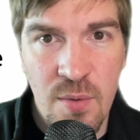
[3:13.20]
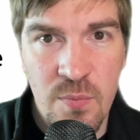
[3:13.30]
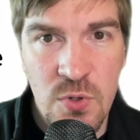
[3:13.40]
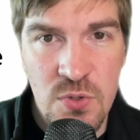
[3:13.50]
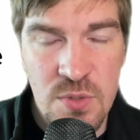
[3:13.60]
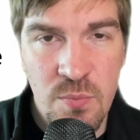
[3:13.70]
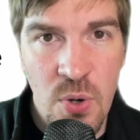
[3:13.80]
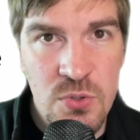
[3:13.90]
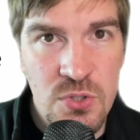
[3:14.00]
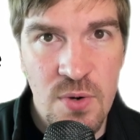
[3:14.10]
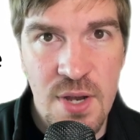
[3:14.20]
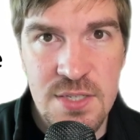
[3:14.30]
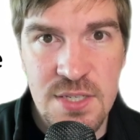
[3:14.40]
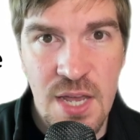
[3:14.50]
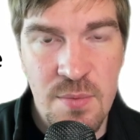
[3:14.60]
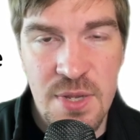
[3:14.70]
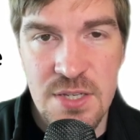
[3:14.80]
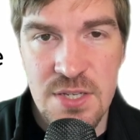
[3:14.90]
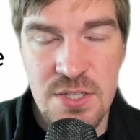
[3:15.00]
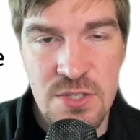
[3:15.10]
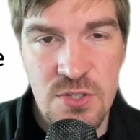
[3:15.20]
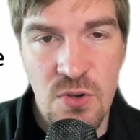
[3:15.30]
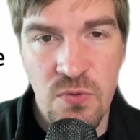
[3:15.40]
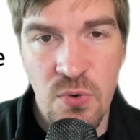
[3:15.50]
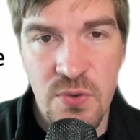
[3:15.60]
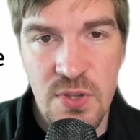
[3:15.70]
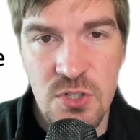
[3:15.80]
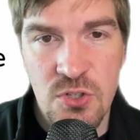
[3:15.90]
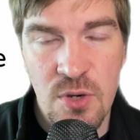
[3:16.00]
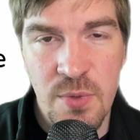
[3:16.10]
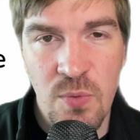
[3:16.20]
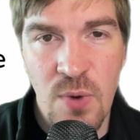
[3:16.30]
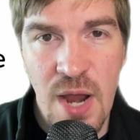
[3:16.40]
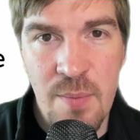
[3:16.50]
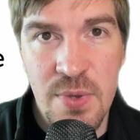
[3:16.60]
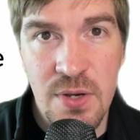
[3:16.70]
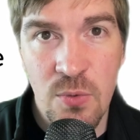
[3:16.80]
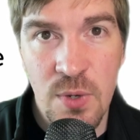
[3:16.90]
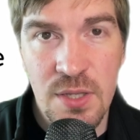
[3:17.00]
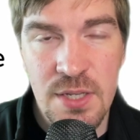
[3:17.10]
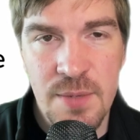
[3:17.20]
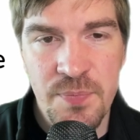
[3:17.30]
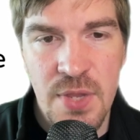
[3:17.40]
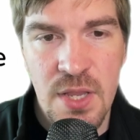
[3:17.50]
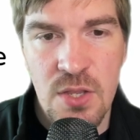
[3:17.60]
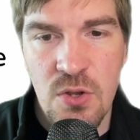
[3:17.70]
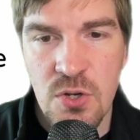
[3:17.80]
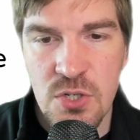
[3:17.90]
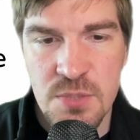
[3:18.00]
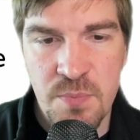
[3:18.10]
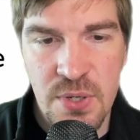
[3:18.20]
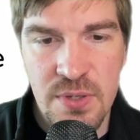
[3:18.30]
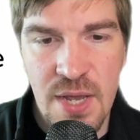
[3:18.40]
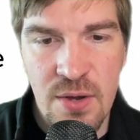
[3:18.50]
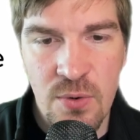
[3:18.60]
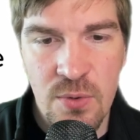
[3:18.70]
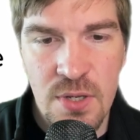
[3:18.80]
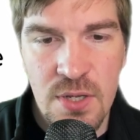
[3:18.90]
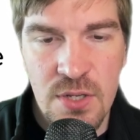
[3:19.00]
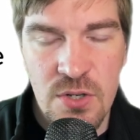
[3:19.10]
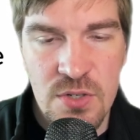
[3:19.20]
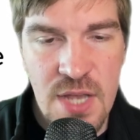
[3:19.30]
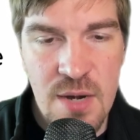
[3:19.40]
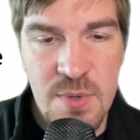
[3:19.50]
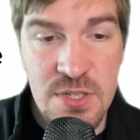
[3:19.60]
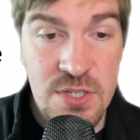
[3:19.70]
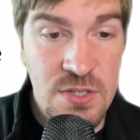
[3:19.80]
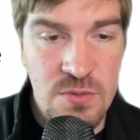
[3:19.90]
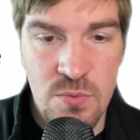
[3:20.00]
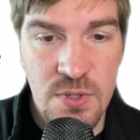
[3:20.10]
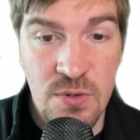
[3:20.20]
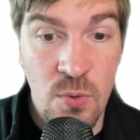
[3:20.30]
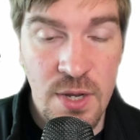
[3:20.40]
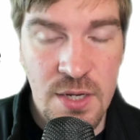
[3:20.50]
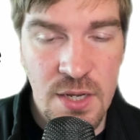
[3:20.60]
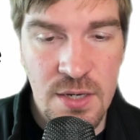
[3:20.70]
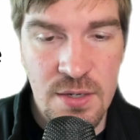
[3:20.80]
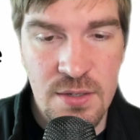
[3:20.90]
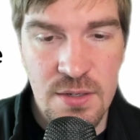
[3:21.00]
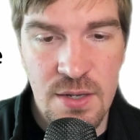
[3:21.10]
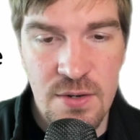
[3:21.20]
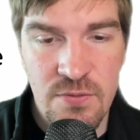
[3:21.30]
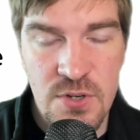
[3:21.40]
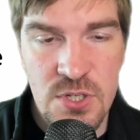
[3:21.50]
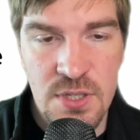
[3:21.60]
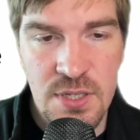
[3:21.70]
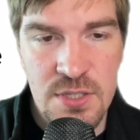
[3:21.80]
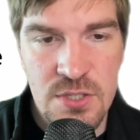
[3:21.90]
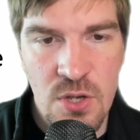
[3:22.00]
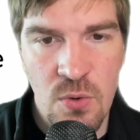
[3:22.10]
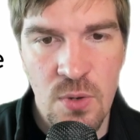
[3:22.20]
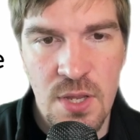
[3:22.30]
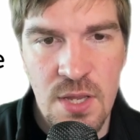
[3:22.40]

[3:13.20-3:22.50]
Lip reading: using Postgres databases and so forth, extremely rapid and quickly. You can just build out your databases really quick and efficiently. So